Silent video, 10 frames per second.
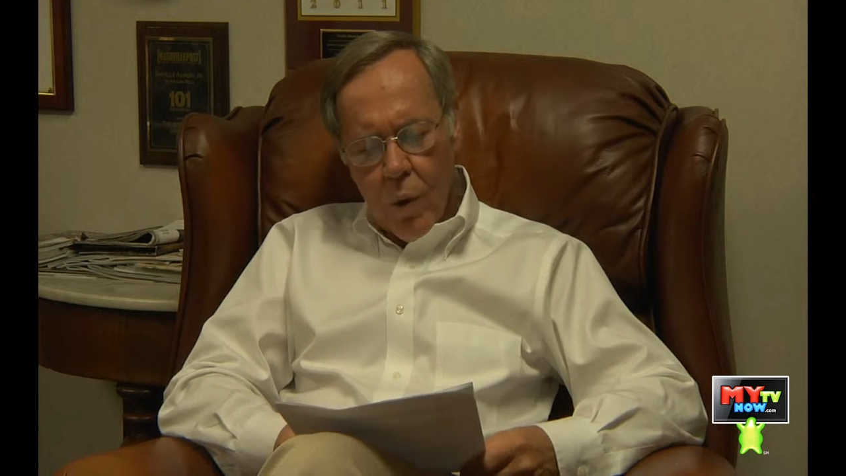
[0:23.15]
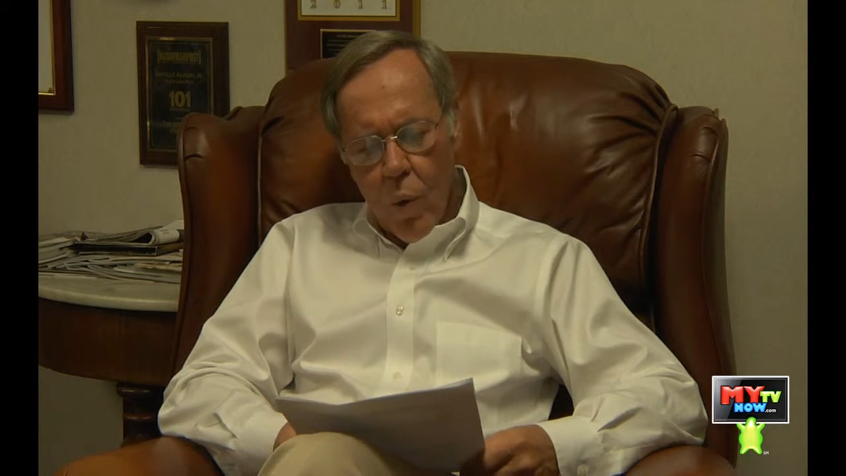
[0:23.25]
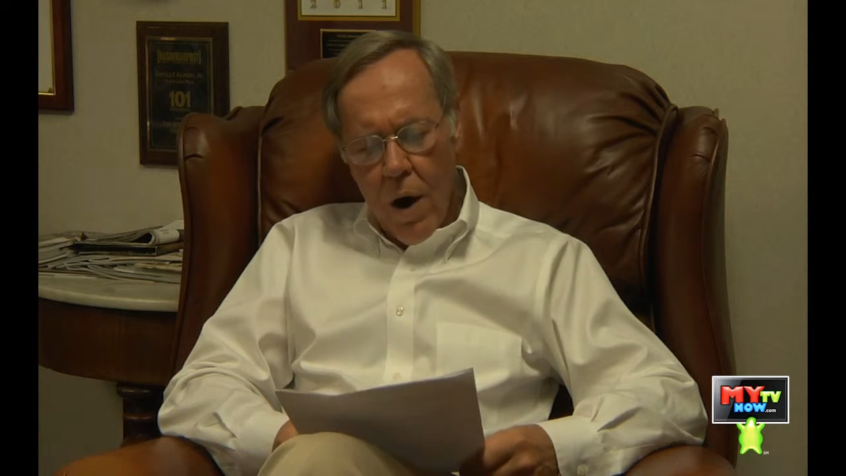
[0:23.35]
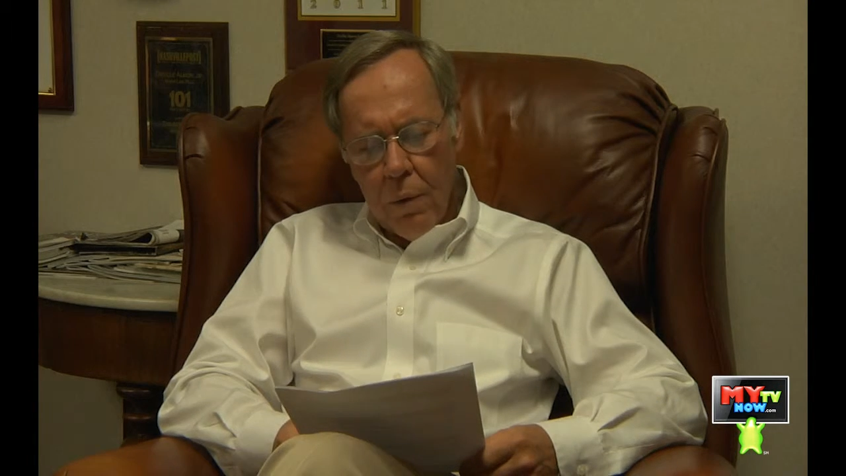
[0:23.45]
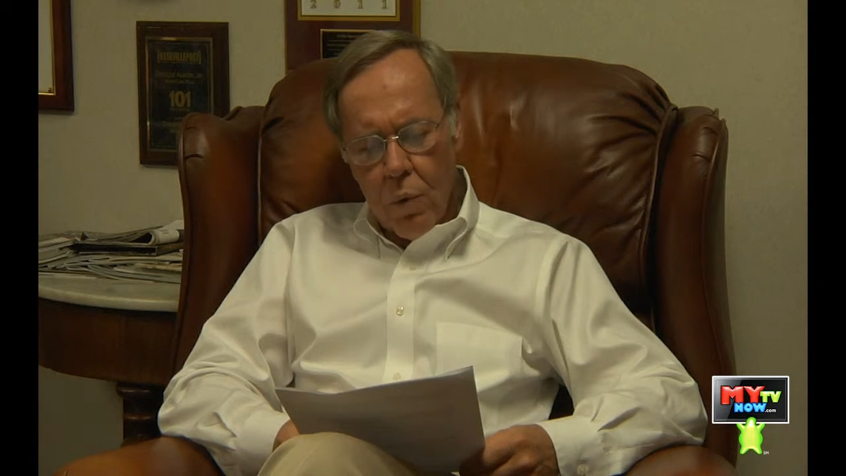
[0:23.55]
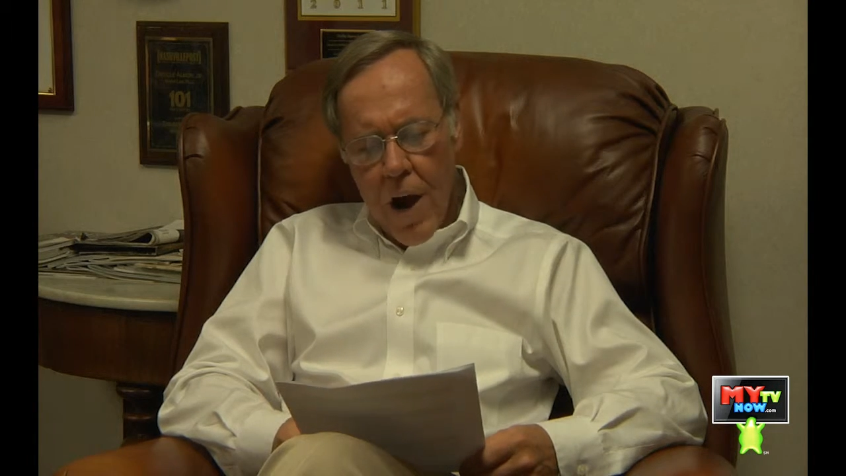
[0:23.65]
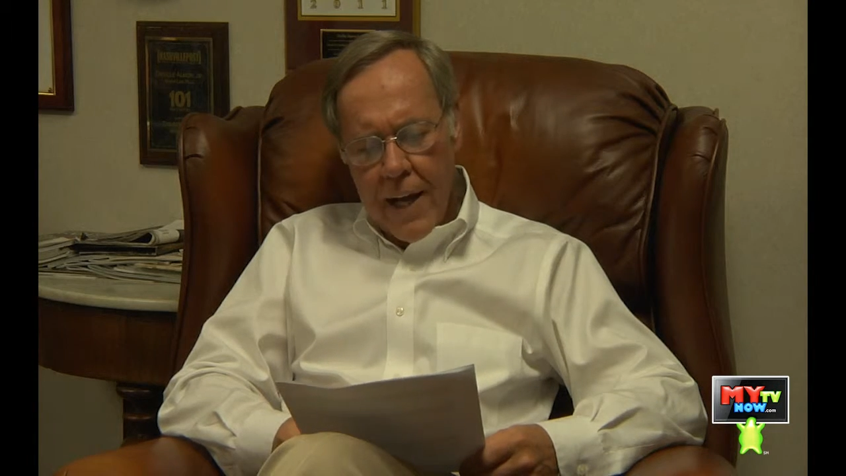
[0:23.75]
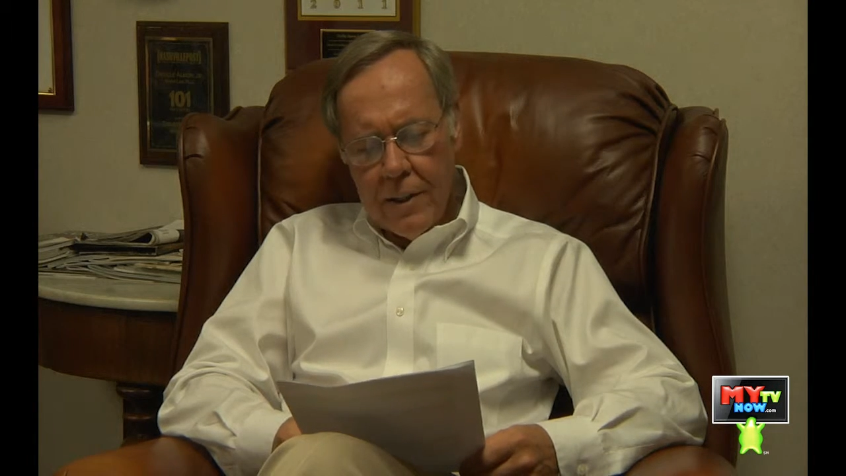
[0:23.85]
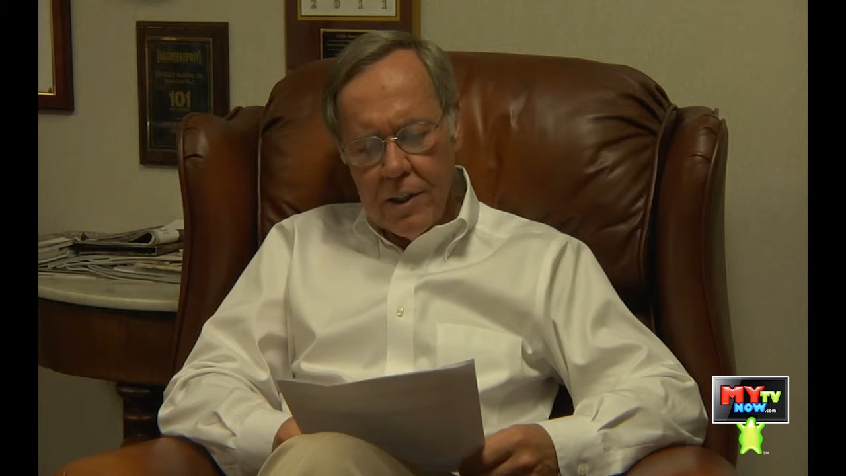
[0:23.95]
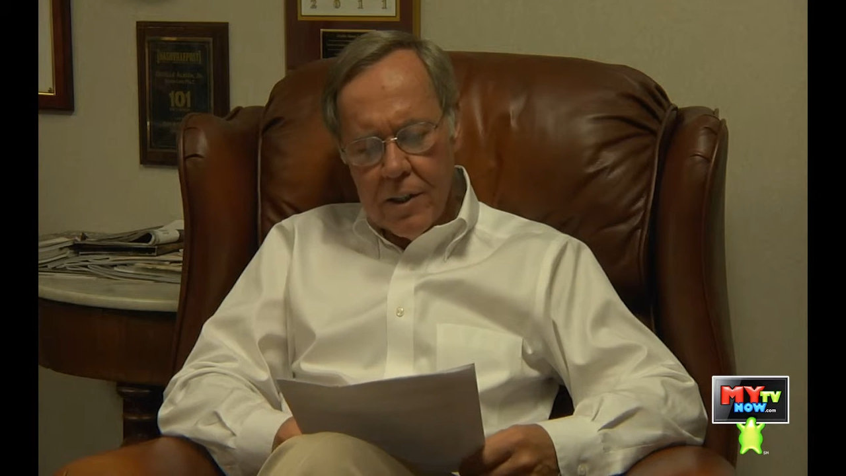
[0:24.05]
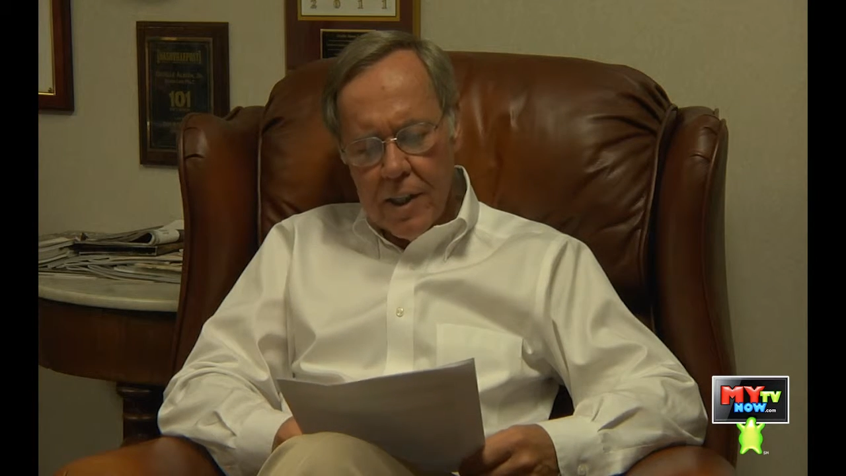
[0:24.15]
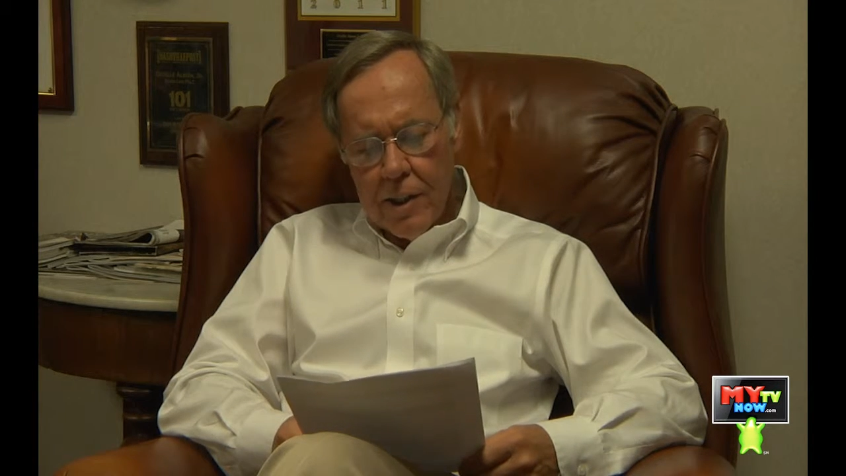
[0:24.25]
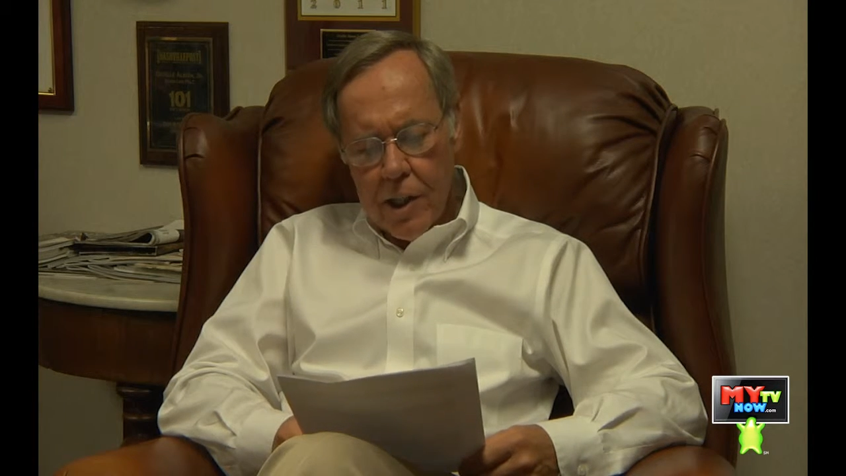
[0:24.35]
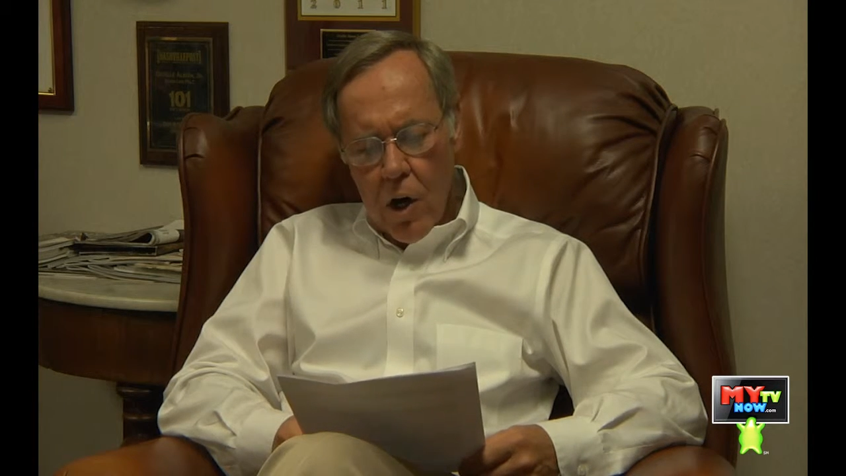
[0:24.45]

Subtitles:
What rights does the